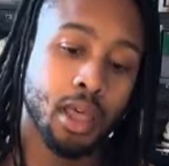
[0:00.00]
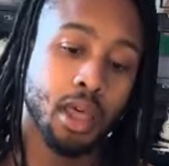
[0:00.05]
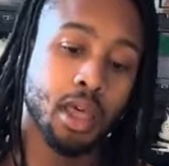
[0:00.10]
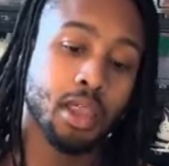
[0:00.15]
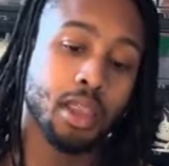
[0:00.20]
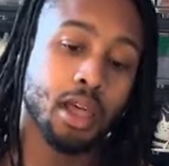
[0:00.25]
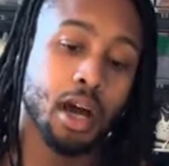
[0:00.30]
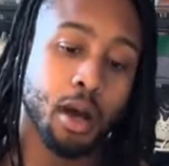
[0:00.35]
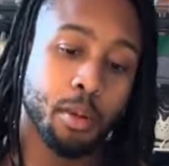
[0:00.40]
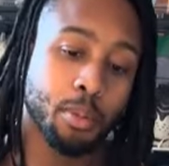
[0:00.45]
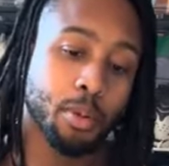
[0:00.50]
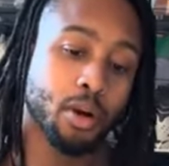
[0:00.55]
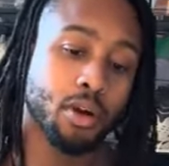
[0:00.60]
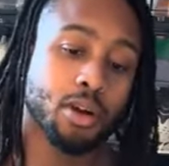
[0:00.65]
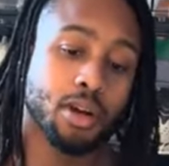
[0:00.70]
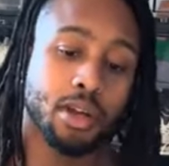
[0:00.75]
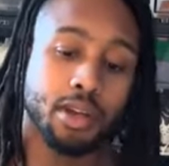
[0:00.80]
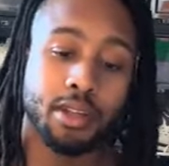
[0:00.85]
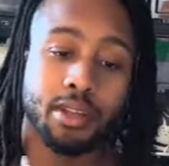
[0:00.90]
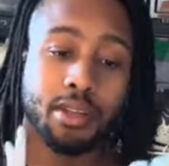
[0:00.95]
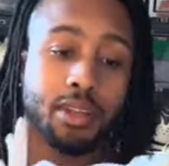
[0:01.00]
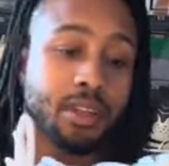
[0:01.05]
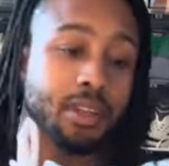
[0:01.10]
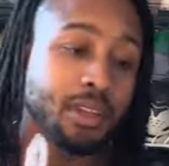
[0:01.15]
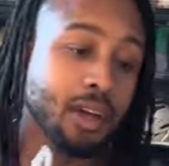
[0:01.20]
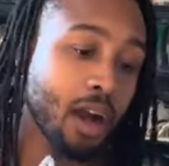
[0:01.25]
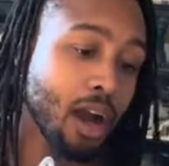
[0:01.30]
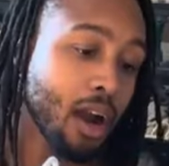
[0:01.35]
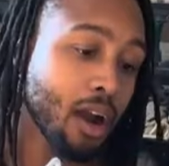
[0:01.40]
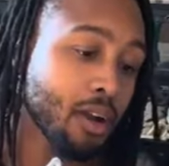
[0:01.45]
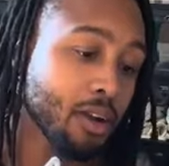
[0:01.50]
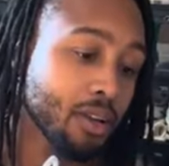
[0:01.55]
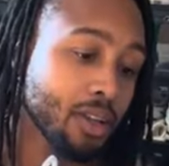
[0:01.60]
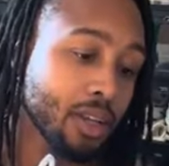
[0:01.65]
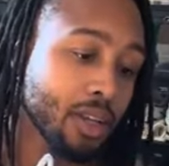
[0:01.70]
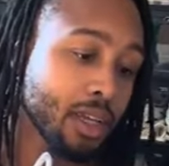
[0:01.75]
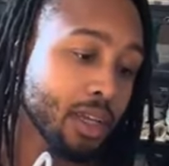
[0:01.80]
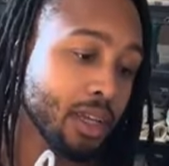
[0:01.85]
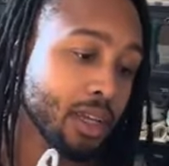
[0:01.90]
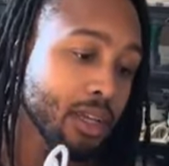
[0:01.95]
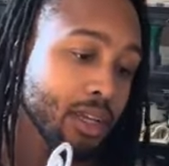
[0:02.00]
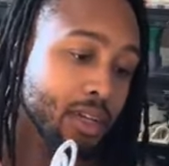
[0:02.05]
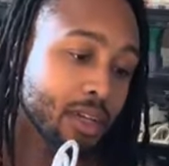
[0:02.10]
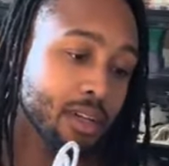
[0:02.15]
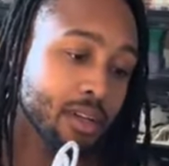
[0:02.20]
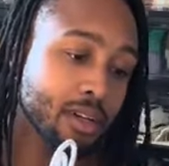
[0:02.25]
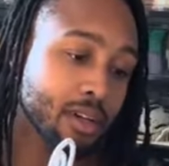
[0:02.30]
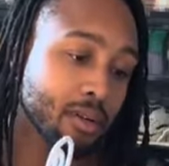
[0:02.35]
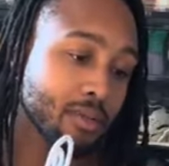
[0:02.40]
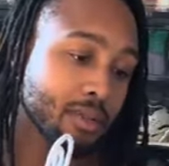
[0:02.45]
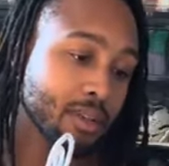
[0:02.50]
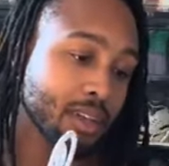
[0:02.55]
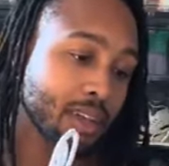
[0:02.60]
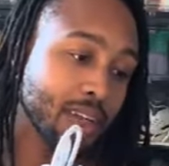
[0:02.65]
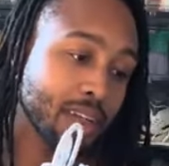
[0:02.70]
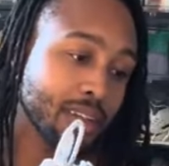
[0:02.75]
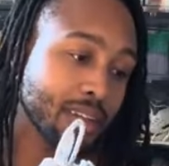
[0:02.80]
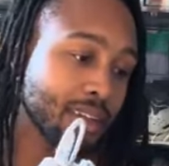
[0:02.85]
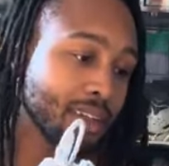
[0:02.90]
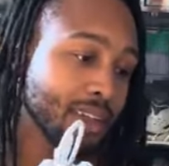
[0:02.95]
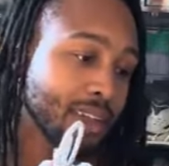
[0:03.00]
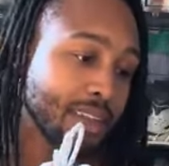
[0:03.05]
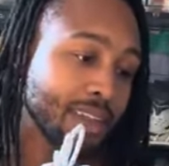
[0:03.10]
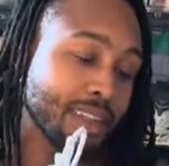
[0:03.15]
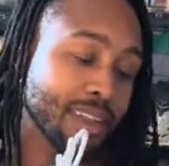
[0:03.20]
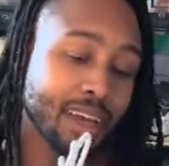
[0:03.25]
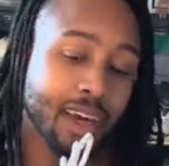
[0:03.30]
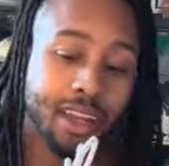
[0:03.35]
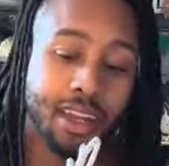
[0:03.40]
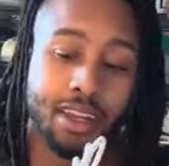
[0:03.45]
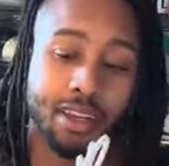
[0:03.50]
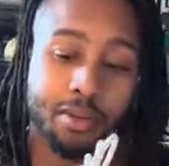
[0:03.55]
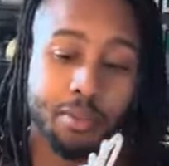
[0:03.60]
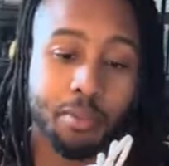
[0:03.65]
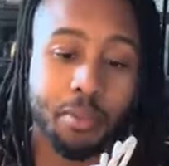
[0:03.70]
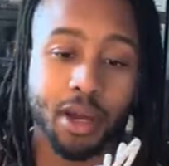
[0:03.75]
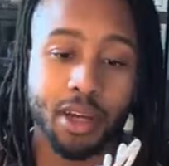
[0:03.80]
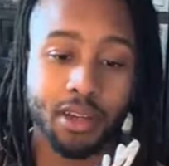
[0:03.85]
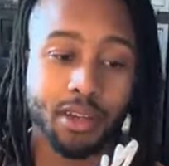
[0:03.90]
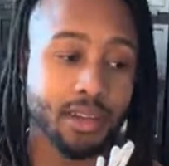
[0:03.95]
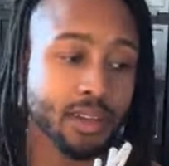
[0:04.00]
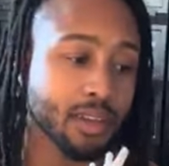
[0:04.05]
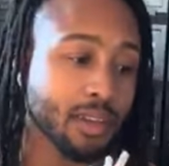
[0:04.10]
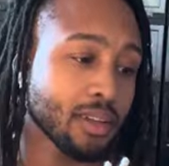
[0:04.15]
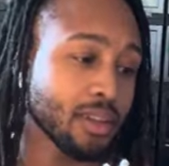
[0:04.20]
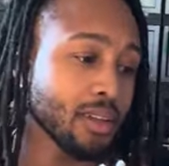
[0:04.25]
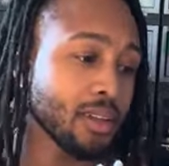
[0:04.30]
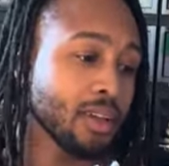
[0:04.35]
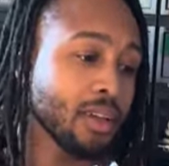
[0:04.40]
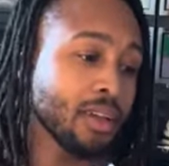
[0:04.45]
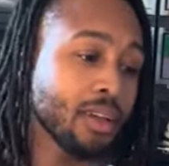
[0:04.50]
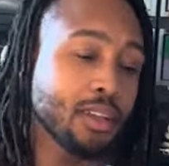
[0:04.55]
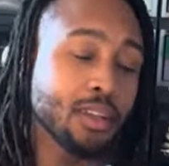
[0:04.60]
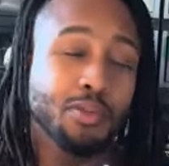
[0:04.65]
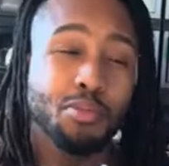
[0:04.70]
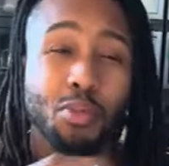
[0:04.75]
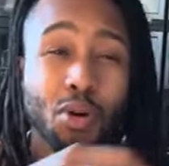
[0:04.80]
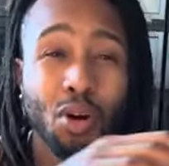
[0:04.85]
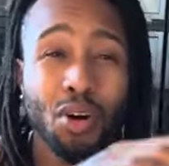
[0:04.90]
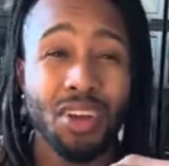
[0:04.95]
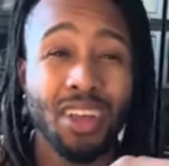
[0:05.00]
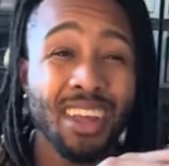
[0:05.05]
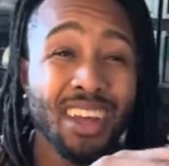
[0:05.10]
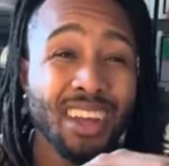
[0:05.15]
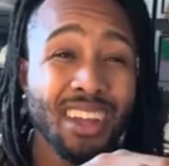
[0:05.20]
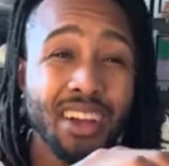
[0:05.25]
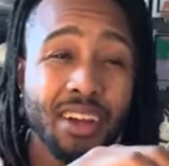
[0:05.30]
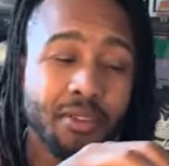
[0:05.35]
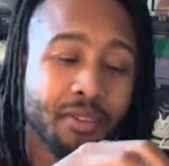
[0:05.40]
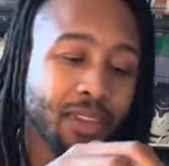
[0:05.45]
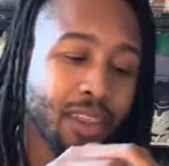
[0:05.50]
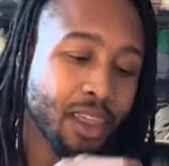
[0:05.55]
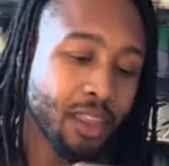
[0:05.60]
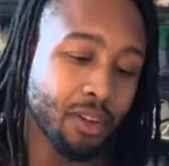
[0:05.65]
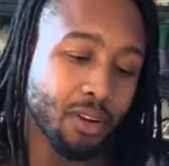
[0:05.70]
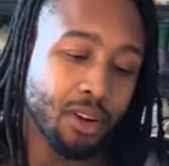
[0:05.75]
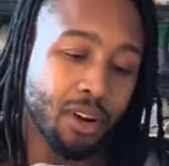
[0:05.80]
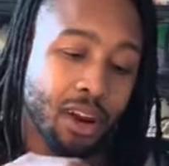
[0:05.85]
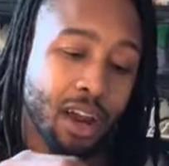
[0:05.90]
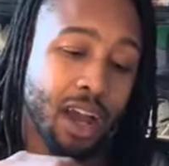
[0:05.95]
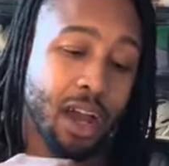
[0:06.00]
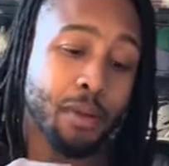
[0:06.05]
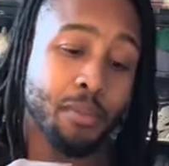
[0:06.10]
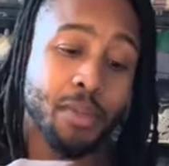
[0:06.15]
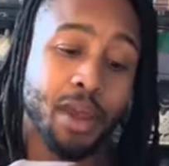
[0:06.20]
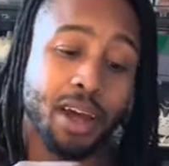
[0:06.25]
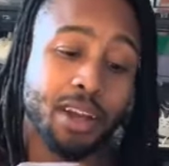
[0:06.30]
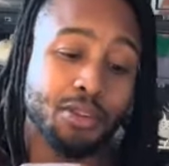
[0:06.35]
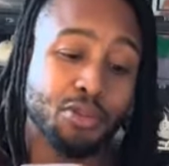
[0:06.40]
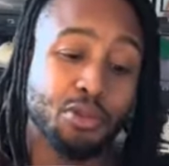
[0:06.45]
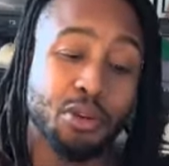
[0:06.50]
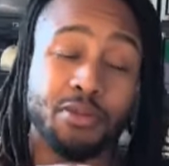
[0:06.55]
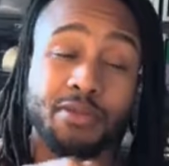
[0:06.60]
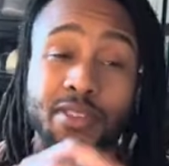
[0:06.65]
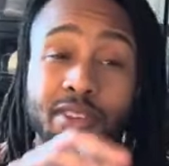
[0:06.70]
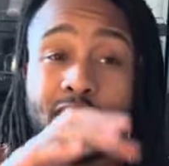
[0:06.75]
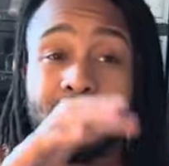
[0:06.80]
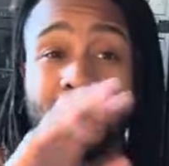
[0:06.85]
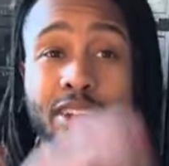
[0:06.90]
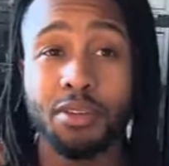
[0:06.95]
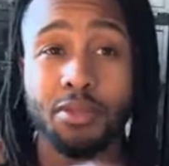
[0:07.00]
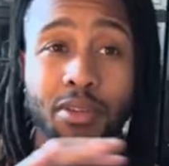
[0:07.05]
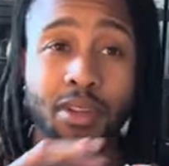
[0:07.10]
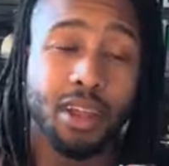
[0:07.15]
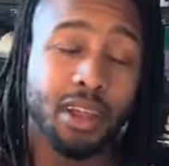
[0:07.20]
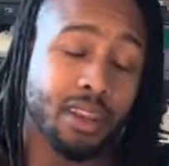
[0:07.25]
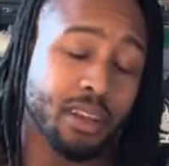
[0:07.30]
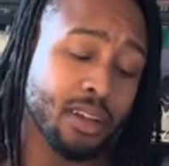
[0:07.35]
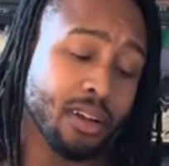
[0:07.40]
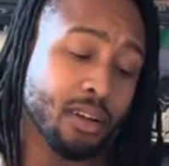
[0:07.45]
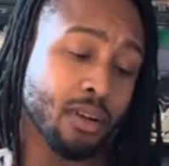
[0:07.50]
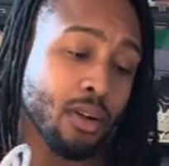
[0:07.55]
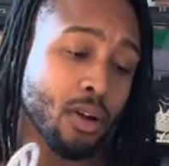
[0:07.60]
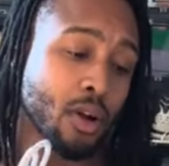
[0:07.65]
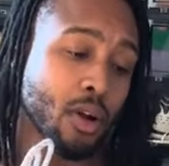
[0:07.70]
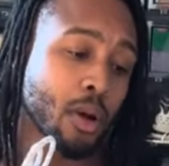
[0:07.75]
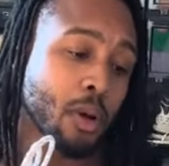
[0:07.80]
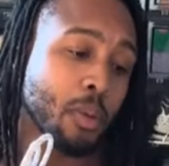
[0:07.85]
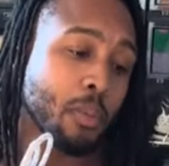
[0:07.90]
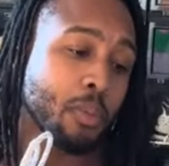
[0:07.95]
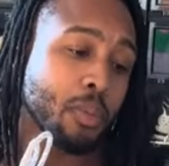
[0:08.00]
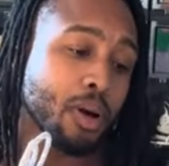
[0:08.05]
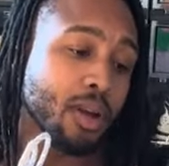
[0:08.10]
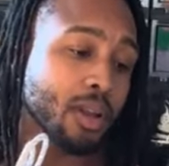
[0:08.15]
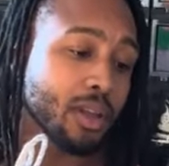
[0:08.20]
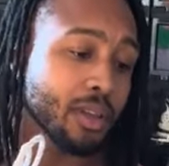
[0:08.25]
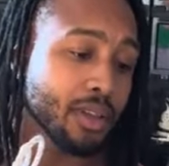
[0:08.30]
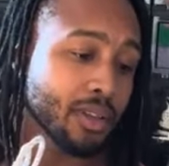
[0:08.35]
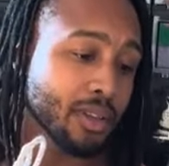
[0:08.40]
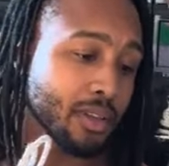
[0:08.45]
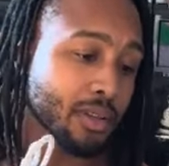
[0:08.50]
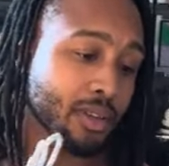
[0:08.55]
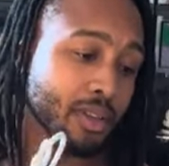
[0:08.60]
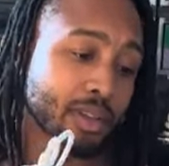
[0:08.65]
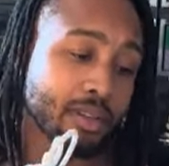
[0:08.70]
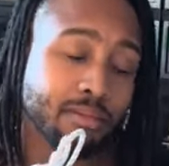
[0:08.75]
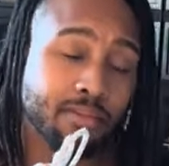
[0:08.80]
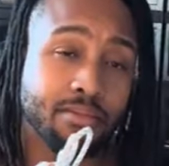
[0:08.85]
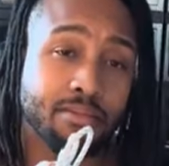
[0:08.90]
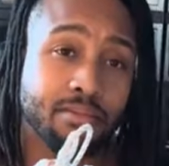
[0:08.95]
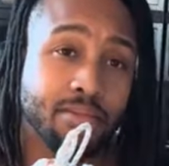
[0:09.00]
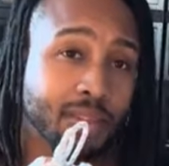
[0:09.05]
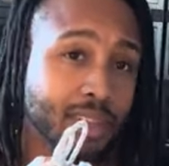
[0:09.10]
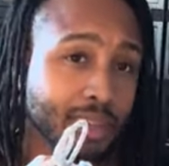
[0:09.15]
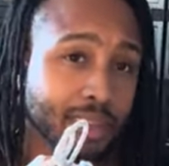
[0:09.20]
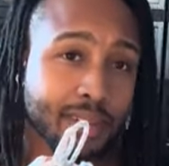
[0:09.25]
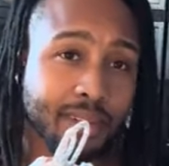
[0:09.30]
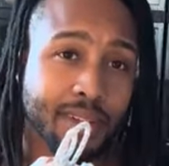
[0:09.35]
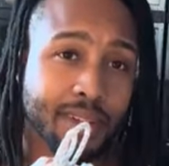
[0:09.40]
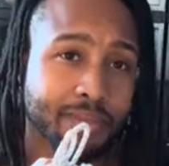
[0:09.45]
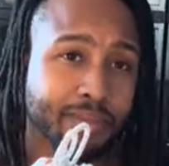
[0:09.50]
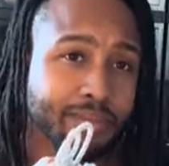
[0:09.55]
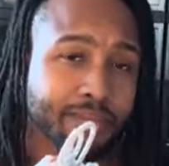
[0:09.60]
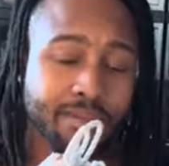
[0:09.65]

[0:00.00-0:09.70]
The upper is entirely, I would say, synthetic meshes. Small hit of leather here. I'm not sure if it's genuine leather, but it is still a decent